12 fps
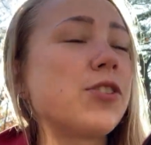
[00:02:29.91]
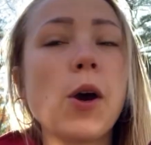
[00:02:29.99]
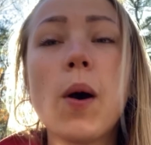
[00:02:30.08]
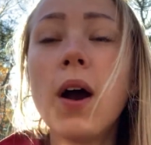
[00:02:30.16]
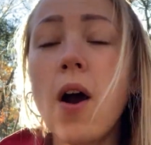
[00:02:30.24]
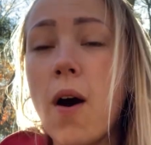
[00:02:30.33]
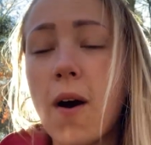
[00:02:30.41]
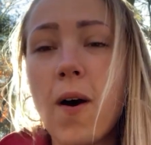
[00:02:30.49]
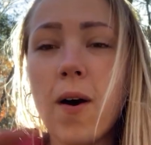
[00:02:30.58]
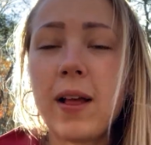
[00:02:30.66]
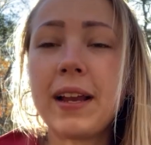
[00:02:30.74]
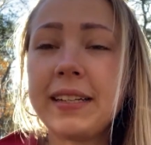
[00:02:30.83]
So
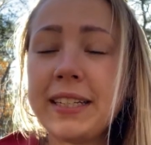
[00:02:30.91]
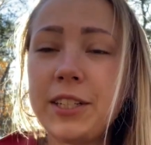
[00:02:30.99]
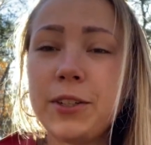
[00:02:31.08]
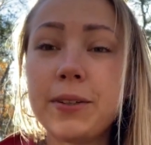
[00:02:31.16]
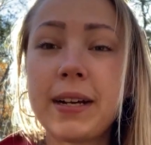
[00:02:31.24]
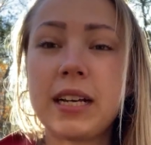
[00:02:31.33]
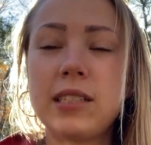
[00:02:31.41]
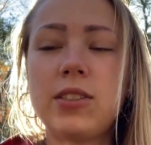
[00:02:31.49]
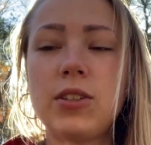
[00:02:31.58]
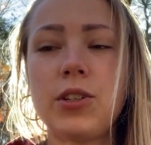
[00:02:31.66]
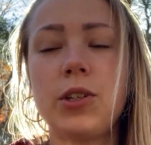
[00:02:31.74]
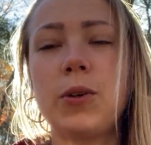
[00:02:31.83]
all I need you guys
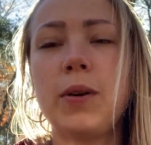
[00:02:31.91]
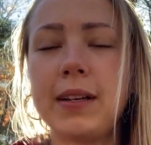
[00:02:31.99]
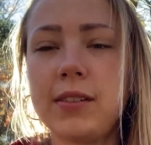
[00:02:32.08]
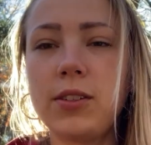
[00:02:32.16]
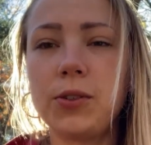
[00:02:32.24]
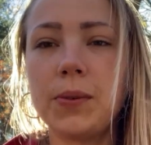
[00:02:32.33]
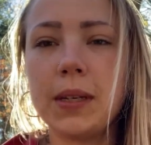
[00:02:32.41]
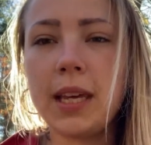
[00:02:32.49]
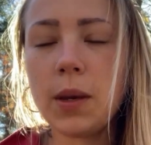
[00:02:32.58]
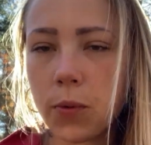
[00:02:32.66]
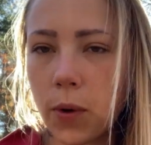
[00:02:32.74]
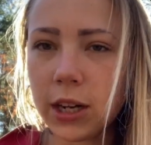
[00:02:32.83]
to do is to
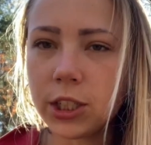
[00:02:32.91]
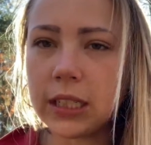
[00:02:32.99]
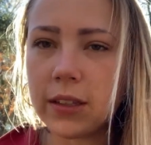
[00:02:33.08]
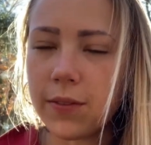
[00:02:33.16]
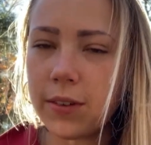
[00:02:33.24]
keep watching the